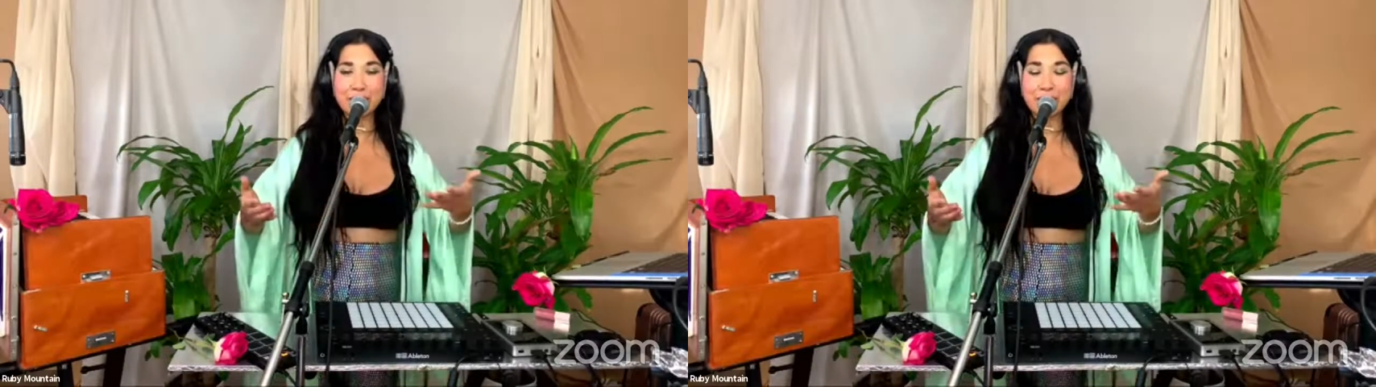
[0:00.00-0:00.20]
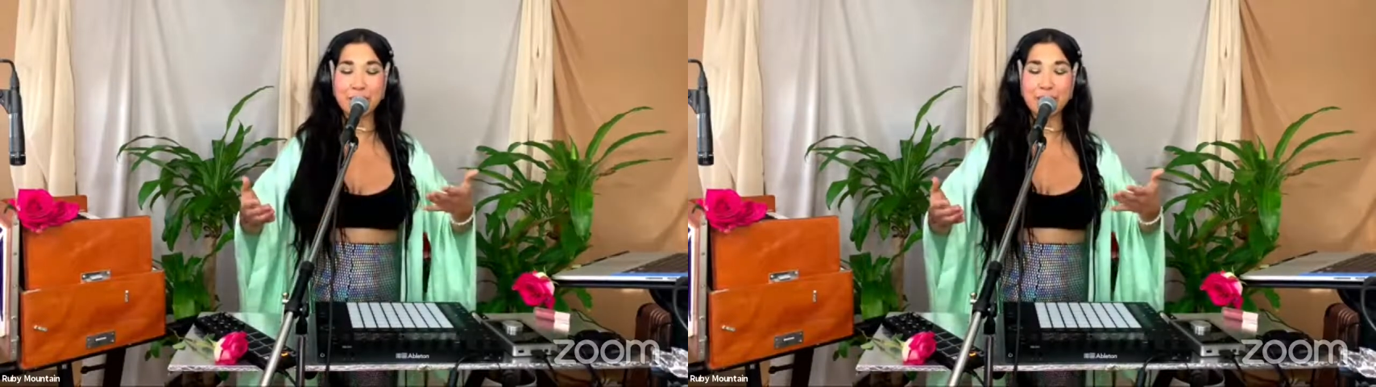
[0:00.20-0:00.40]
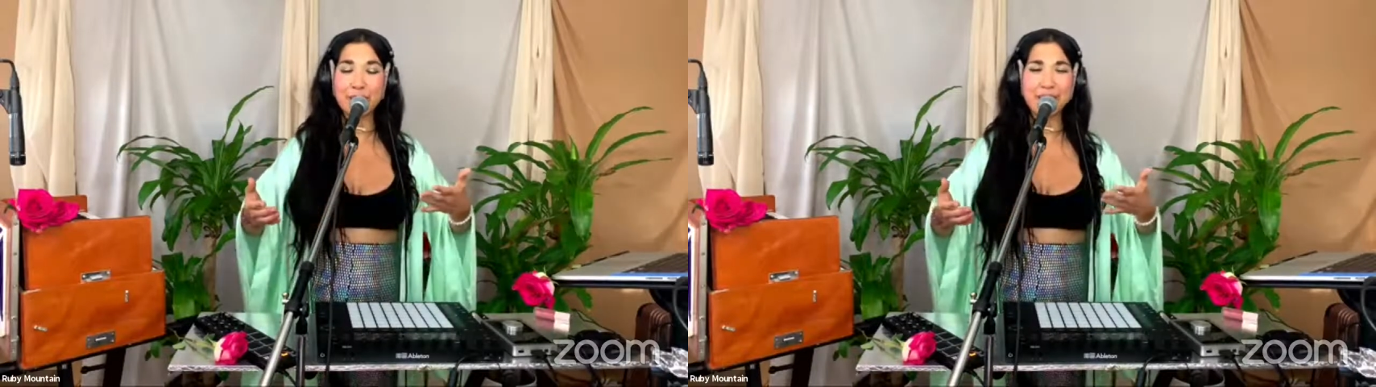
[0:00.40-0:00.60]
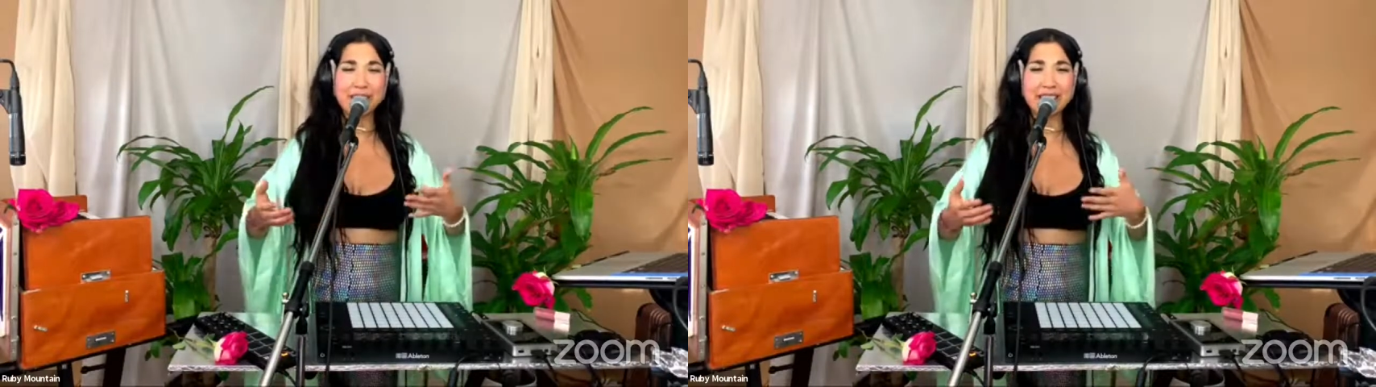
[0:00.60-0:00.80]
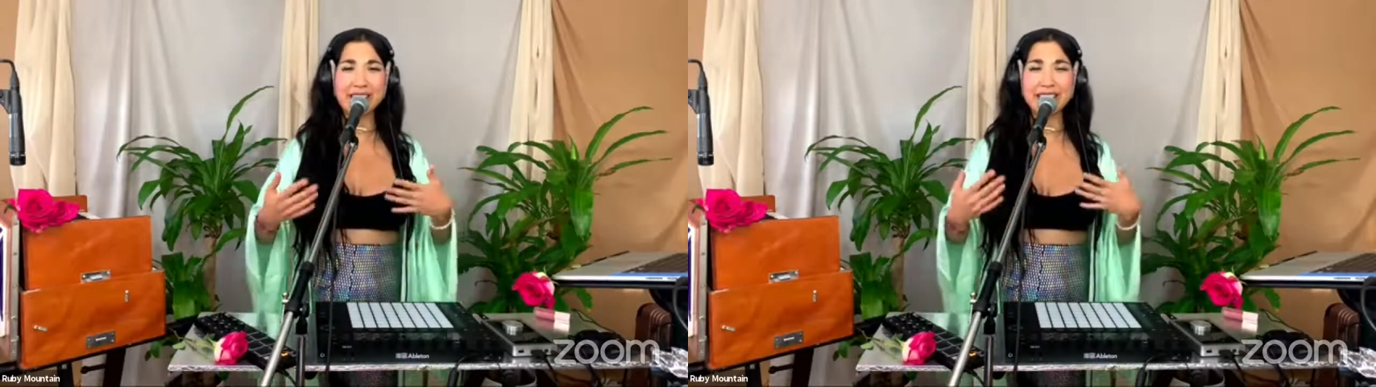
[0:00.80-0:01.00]
Mother
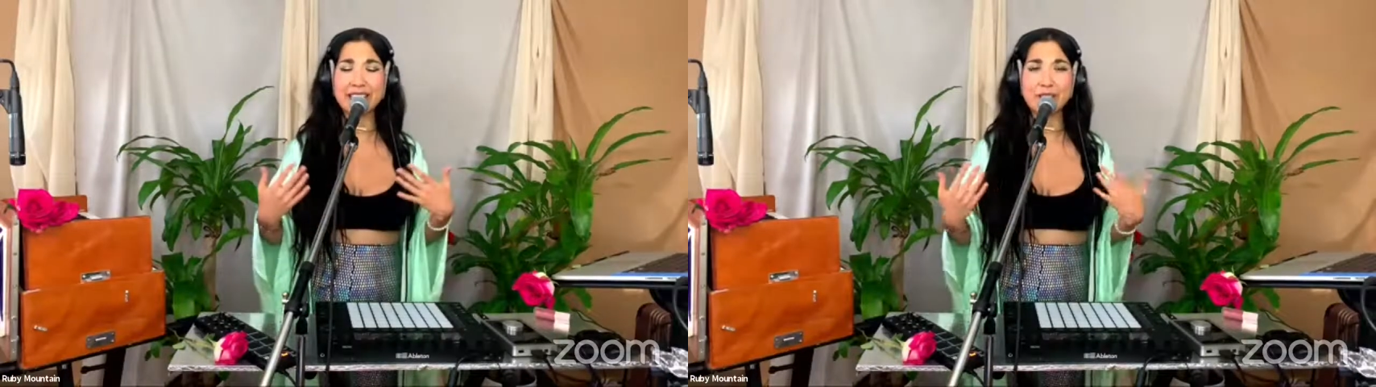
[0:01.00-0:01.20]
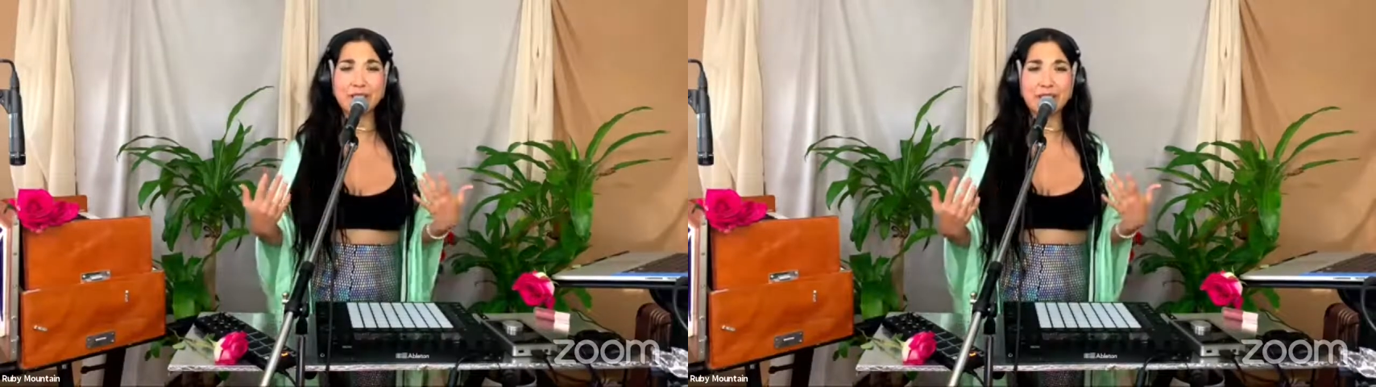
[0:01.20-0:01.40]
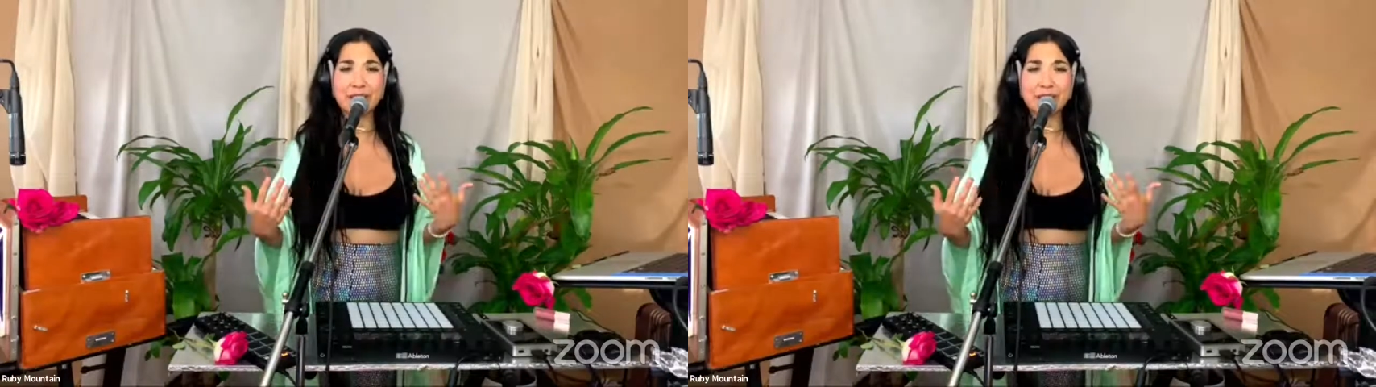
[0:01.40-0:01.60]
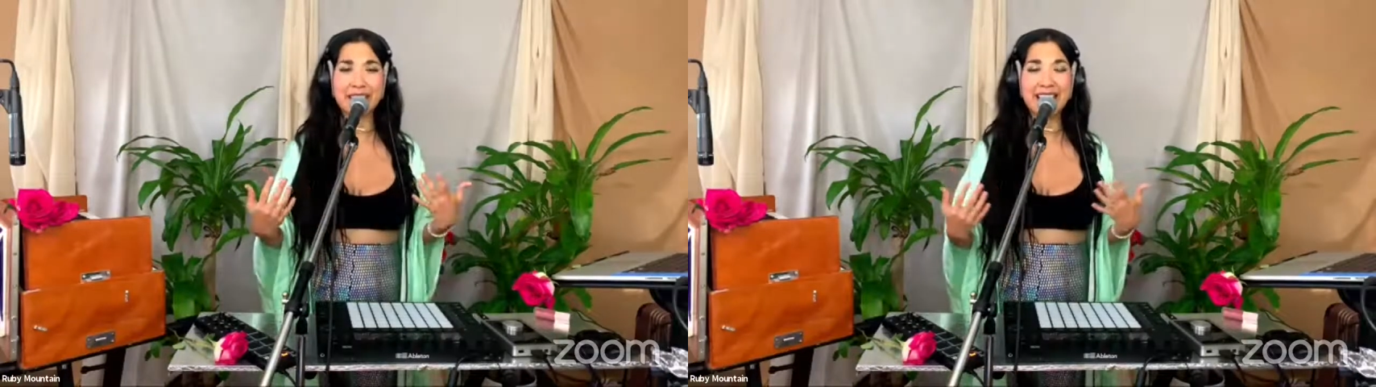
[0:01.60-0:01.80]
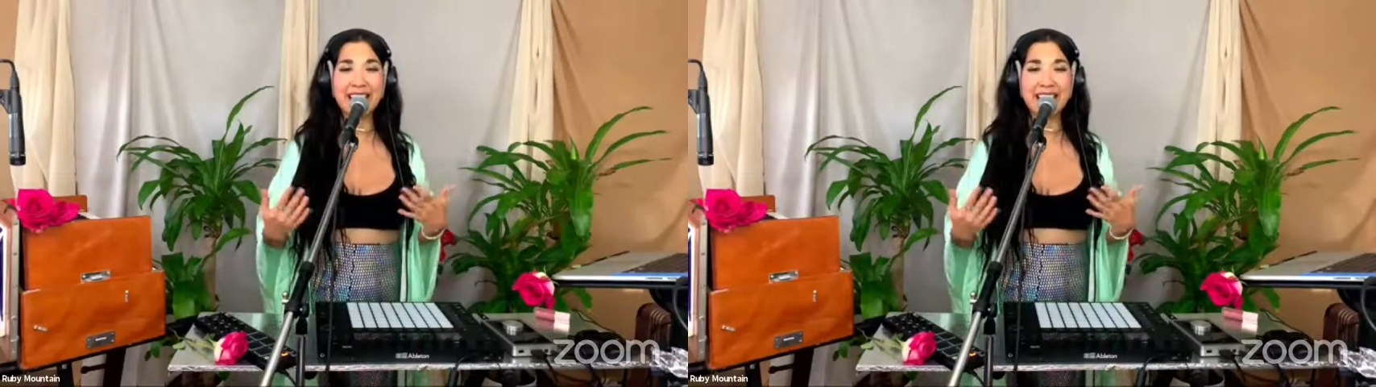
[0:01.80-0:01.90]
Earth, healing each other,